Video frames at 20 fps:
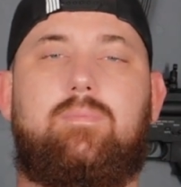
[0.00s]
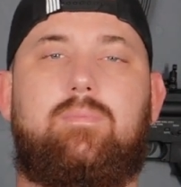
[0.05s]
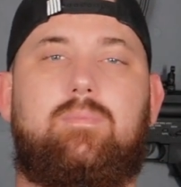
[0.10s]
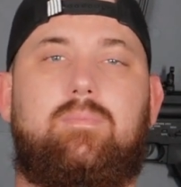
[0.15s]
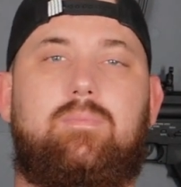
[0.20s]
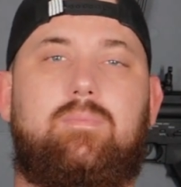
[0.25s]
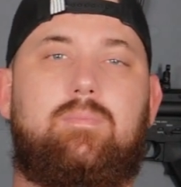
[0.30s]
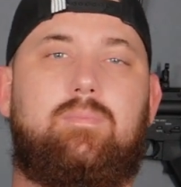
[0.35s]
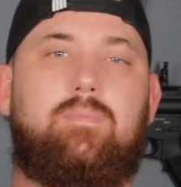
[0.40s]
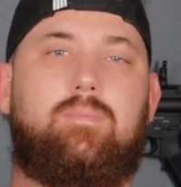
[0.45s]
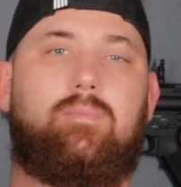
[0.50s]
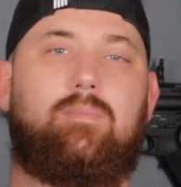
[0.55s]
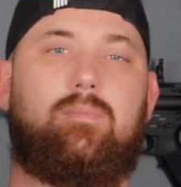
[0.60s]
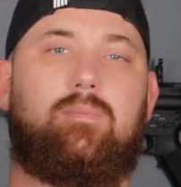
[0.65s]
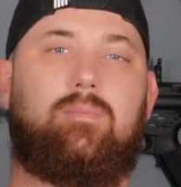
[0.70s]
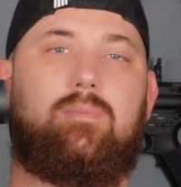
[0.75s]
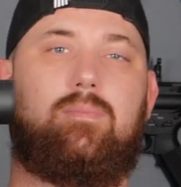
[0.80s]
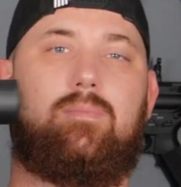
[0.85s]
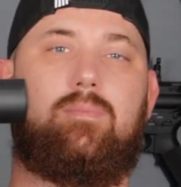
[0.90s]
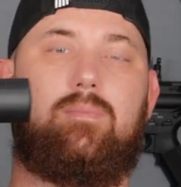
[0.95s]

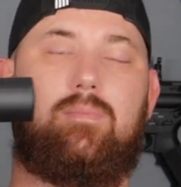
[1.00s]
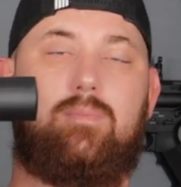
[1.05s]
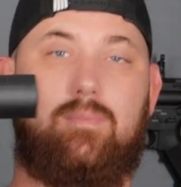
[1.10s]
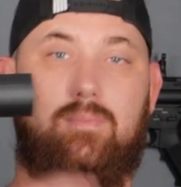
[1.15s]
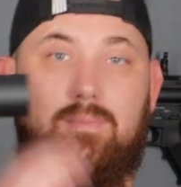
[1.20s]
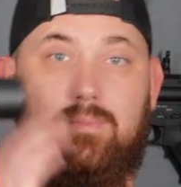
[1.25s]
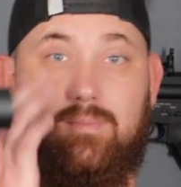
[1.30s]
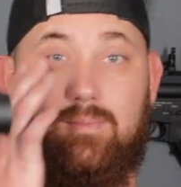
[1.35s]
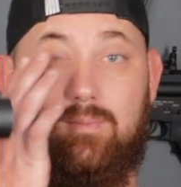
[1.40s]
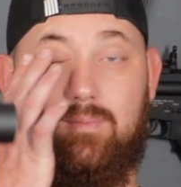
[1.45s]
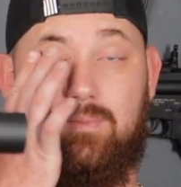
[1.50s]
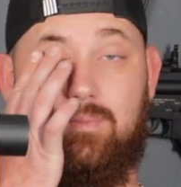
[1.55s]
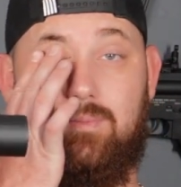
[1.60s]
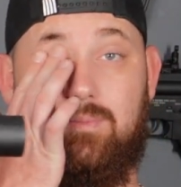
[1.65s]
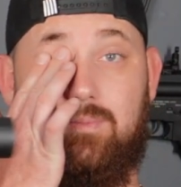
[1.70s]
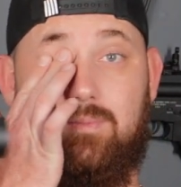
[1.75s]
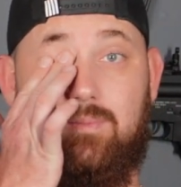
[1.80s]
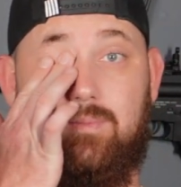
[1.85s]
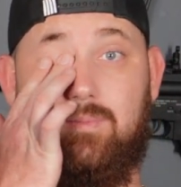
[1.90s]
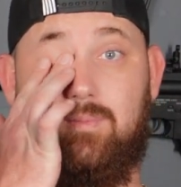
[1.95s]

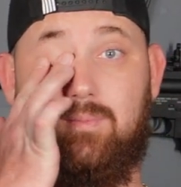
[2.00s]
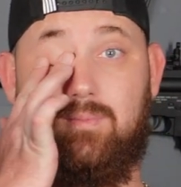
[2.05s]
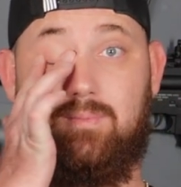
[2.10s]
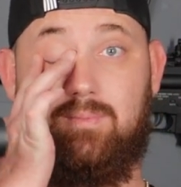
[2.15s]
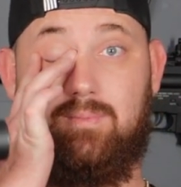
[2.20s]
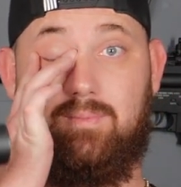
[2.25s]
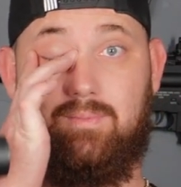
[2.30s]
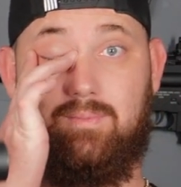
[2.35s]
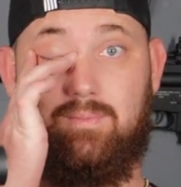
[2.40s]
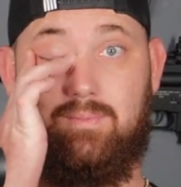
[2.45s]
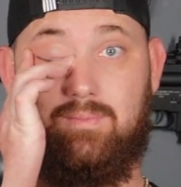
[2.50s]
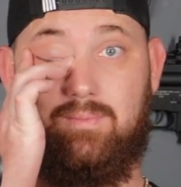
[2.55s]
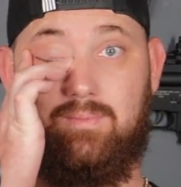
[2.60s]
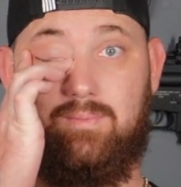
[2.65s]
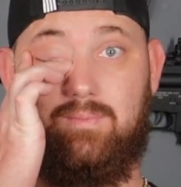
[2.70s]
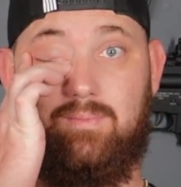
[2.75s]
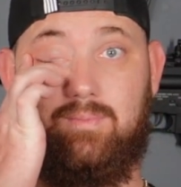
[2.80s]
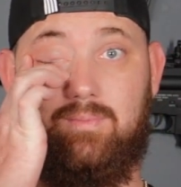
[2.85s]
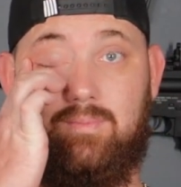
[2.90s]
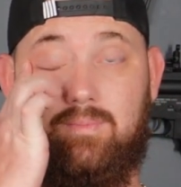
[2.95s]

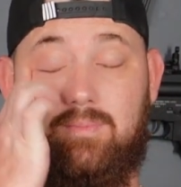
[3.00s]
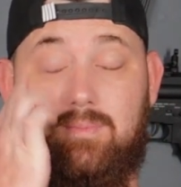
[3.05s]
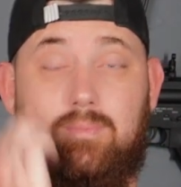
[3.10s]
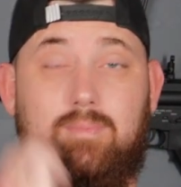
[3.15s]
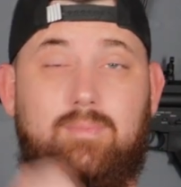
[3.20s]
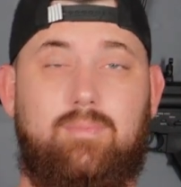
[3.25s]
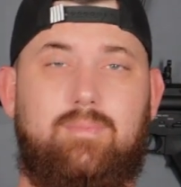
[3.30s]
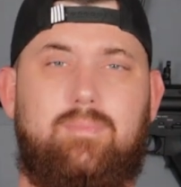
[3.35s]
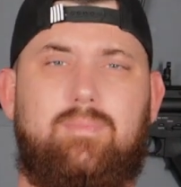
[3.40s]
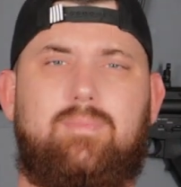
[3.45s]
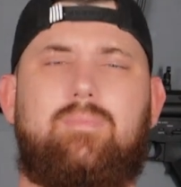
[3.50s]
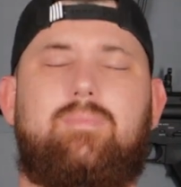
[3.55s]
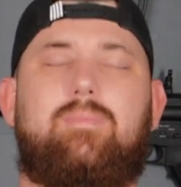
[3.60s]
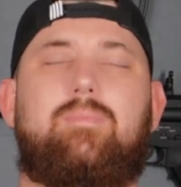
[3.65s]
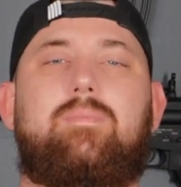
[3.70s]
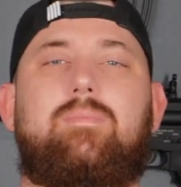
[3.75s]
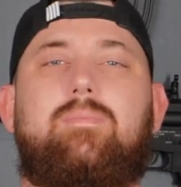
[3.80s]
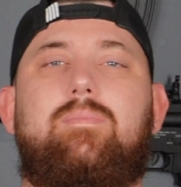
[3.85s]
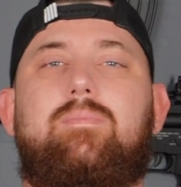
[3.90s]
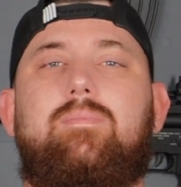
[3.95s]

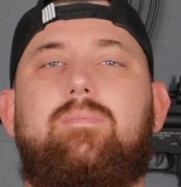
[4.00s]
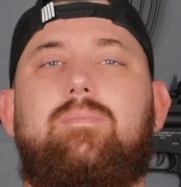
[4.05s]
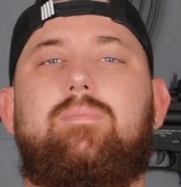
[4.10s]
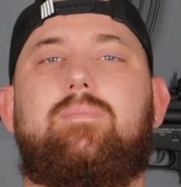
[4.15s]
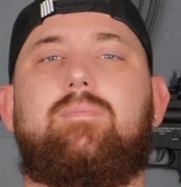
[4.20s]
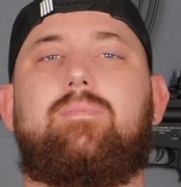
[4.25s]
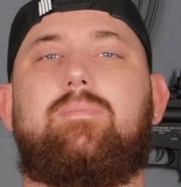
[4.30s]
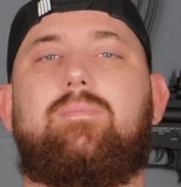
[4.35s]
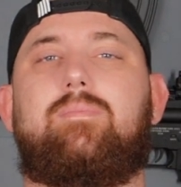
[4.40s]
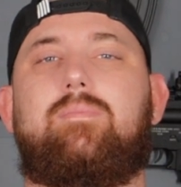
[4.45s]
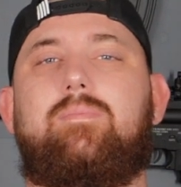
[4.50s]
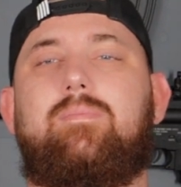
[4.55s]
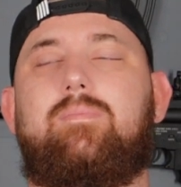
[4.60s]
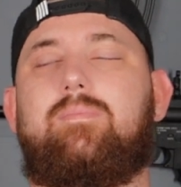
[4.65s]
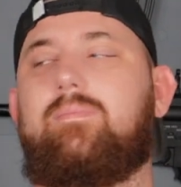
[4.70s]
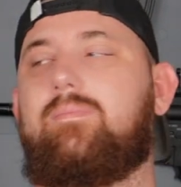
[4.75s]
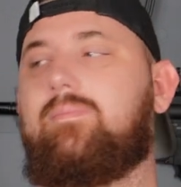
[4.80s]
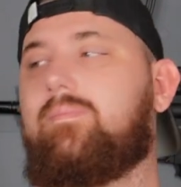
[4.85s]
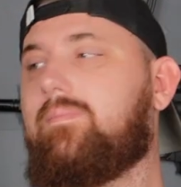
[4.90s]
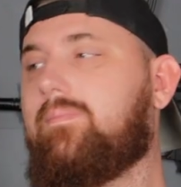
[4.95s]

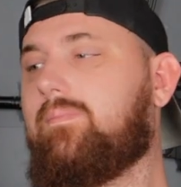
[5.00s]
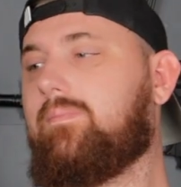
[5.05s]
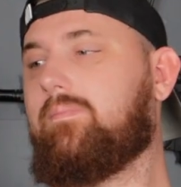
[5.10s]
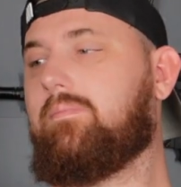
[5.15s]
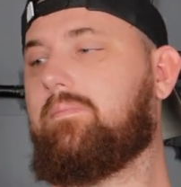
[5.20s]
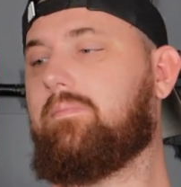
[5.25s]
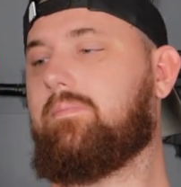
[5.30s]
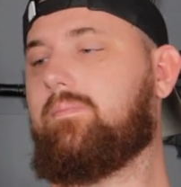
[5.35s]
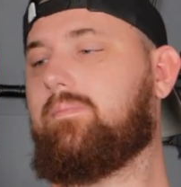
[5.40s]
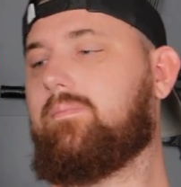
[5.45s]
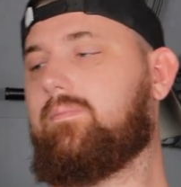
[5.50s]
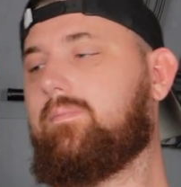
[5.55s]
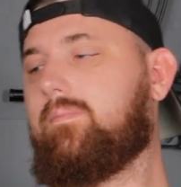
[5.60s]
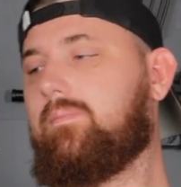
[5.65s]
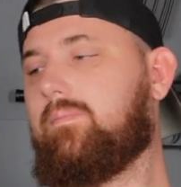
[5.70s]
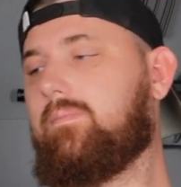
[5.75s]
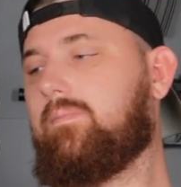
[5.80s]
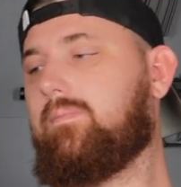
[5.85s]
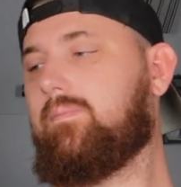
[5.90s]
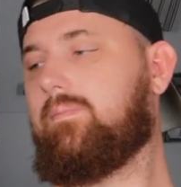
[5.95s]

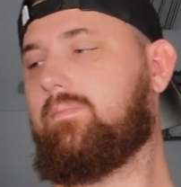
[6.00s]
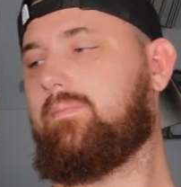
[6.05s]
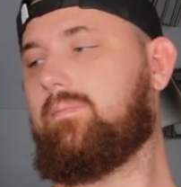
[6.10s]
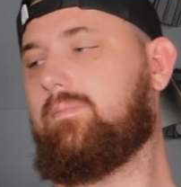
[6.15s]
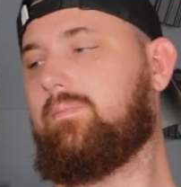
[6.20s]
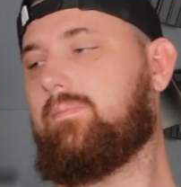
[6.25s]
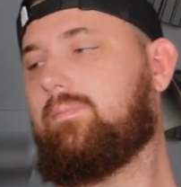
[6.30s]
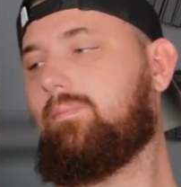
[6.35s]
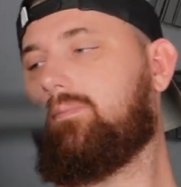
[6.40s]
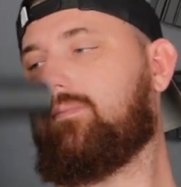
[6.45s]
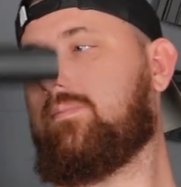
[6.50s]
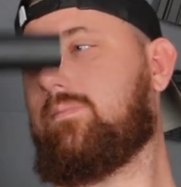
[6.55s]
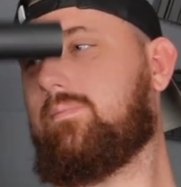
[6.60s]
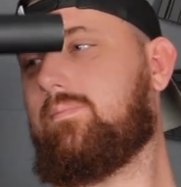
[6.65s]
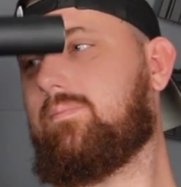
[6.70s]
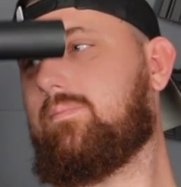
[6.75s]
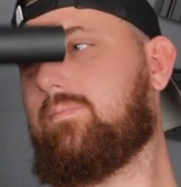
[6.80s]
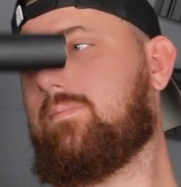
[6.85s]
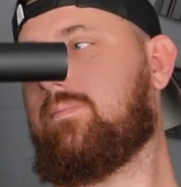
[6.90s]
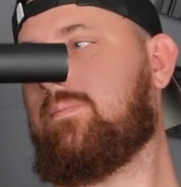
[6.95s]

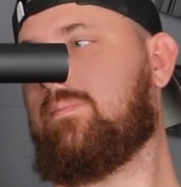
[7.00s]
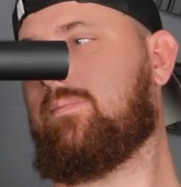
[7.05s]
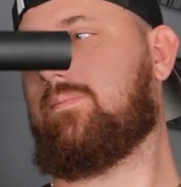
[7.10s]
This person isn't speaking.